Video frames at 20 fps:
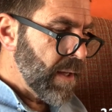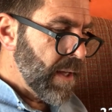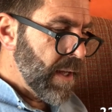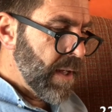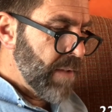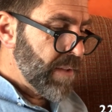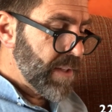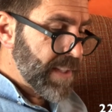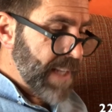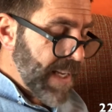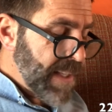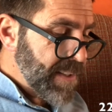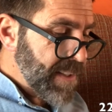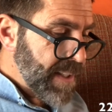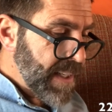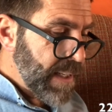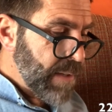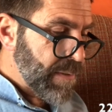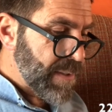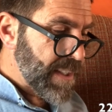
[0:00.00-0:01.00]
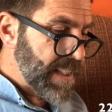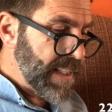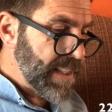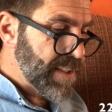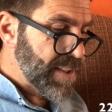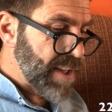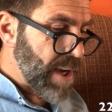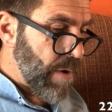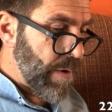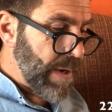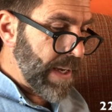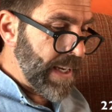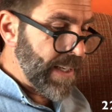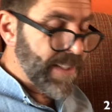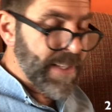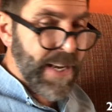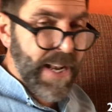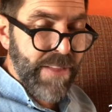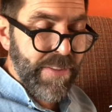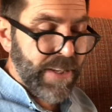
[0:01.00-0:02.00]
The density of seed sowing is
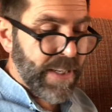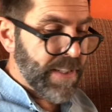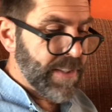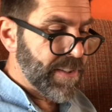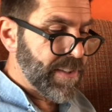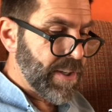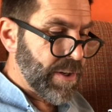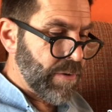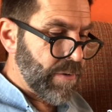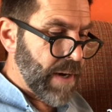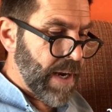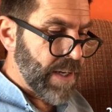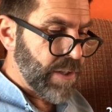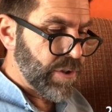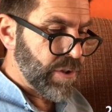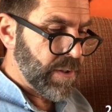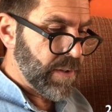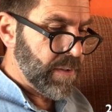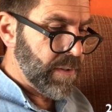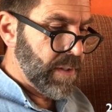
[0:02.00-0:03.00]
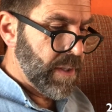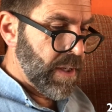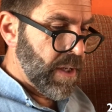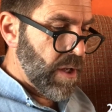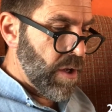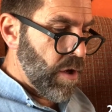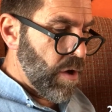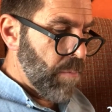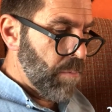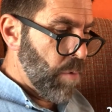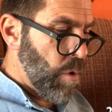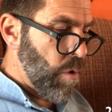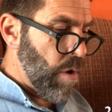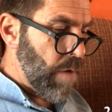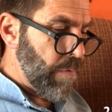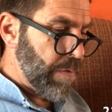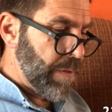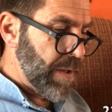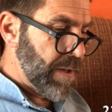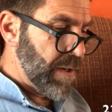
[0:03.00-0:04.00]
another consideration. More
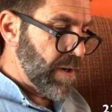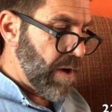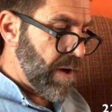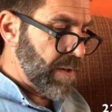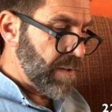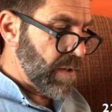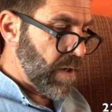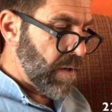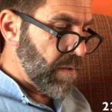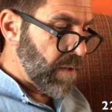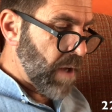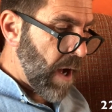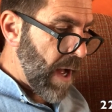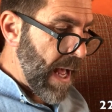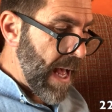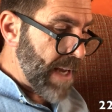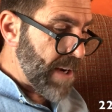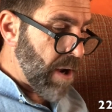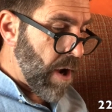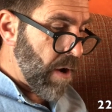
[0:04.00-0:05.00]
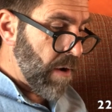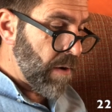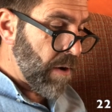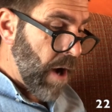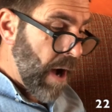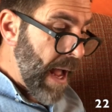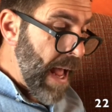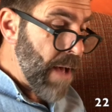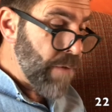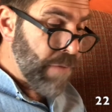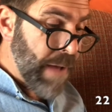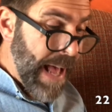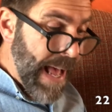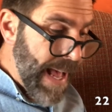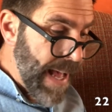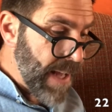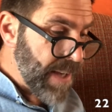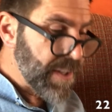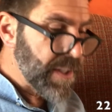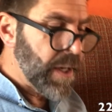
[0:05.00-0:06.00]
often than not, I have
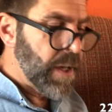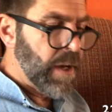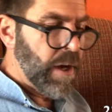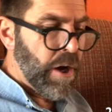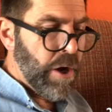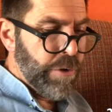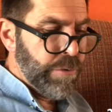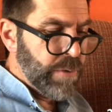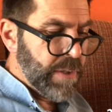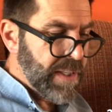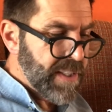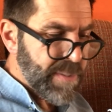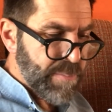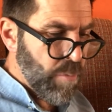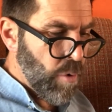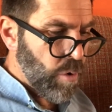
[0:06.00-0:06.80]
had only small